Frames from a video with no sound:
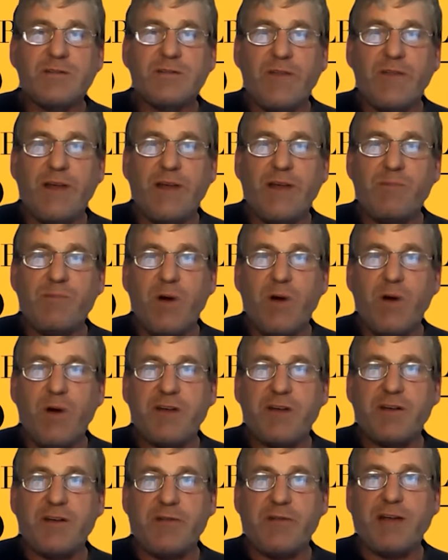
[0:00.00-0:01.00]
that
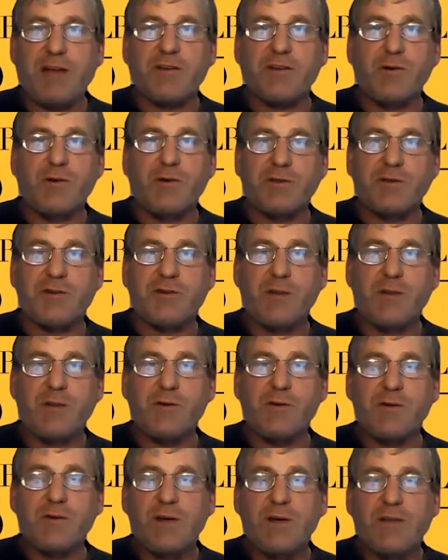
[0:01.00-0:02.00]
mice and rats cause
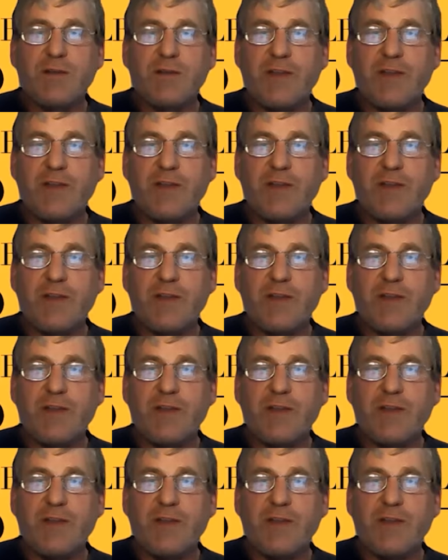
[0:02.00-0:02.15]
trouble.